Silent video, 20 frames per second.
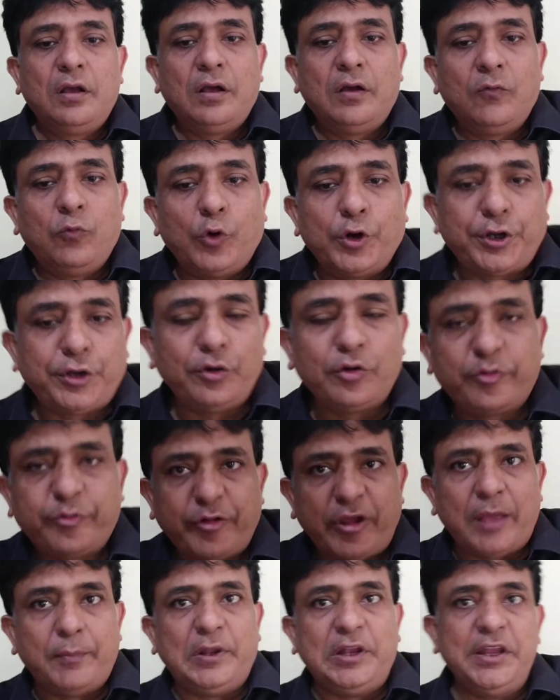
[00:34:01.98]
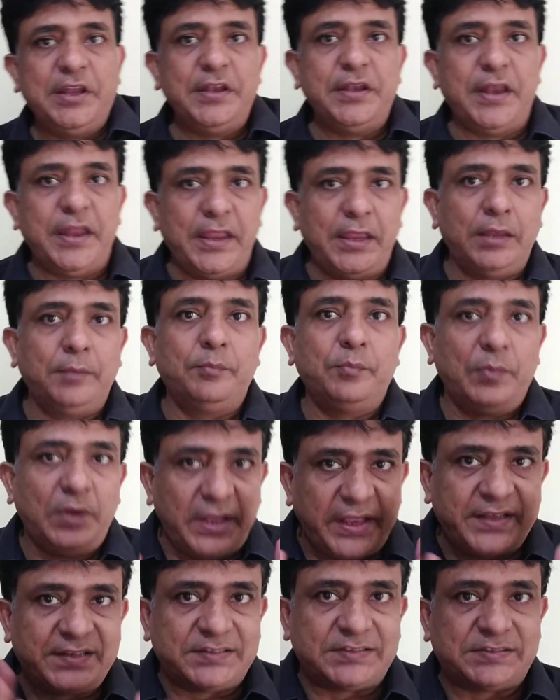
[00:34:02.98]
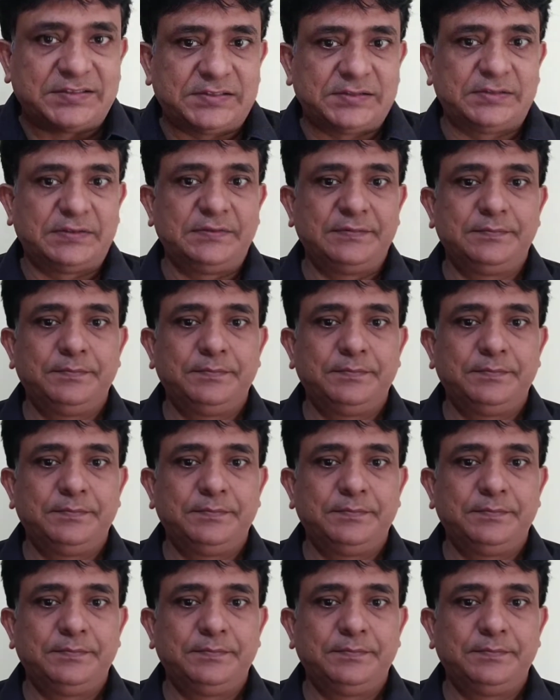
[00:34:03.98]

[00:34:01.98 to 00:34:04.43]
what your family name is.